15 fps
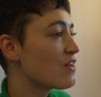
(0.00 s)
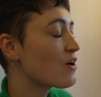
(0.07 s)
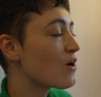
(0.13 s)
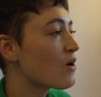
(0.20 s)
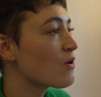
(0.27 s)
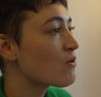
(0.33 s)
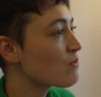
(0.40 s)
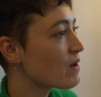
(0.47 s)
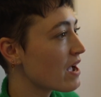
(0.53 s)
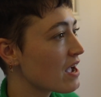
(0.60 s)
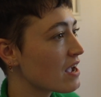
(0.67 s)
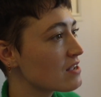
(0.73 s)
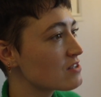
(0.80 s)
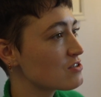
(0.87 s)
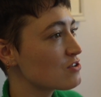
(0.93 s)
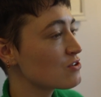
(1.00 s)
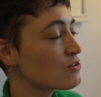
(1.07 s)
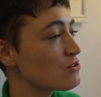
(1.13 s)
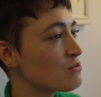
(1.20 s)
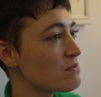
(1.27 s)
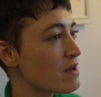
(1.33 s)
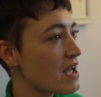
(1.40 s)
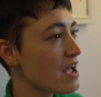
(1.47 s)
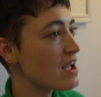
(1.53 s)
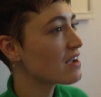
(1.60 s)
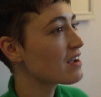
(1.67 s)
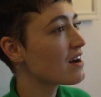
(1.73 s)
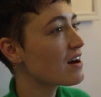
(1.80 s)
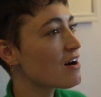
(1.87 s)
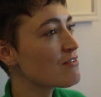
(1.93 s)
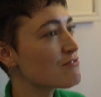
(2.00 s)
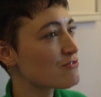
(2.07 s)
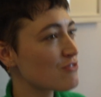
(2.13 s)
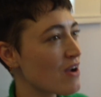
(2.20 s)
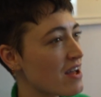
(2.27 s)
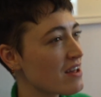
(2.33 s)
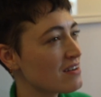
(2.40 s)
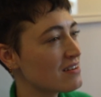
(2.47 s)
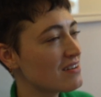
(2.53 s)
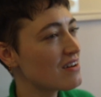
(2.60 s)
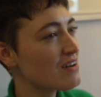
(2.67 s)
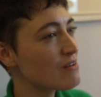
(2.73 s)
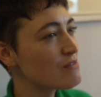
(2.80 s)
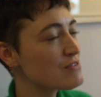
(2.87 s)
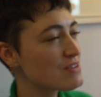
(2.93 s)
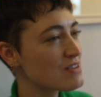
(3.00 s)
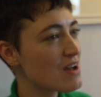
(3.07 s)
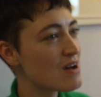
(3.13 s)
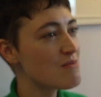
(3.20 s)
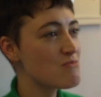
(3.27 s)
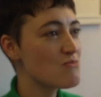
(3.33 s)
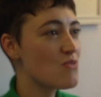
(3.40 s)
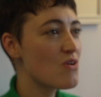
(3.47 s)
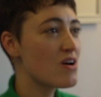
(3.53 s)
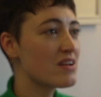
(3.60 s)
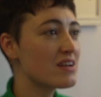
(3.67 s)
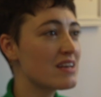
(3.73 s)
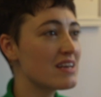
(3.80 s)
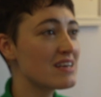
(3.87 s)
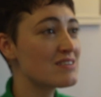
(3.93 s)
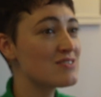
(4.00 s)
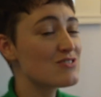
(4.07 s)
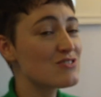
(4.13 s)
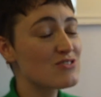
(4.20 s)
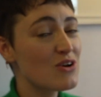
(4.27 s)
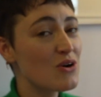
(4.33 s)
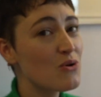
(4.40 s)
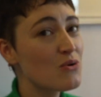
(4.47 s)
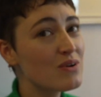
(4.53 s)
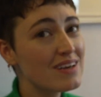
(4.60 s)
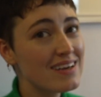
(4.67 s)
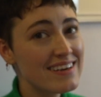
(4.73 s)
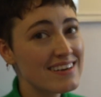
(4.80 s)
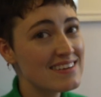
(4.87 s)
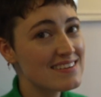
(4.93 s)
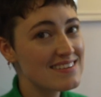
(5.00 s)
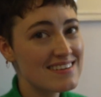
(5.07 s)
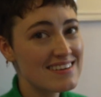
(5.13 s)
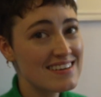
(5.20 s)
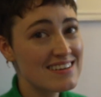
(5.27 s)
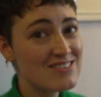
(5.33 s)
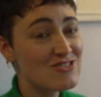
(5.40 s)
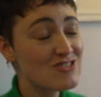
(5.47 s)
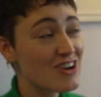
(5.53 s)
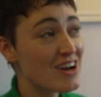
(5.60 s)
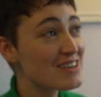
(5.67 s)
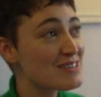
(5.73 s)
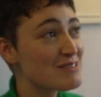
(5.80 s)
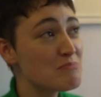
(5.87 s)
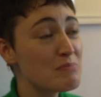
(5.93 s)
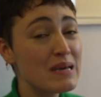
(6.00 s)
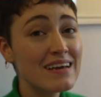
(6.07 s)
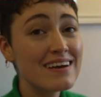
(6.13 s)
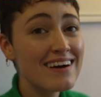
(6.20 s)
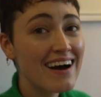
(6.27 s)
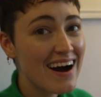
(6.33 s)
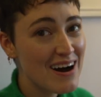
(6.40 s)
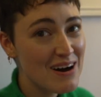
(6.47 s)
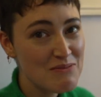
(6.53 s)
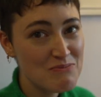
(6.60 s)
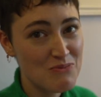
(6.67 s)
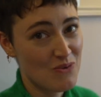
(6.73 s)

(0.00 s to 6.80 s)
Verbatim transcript: The way to make a friend of someone is so easy. Just become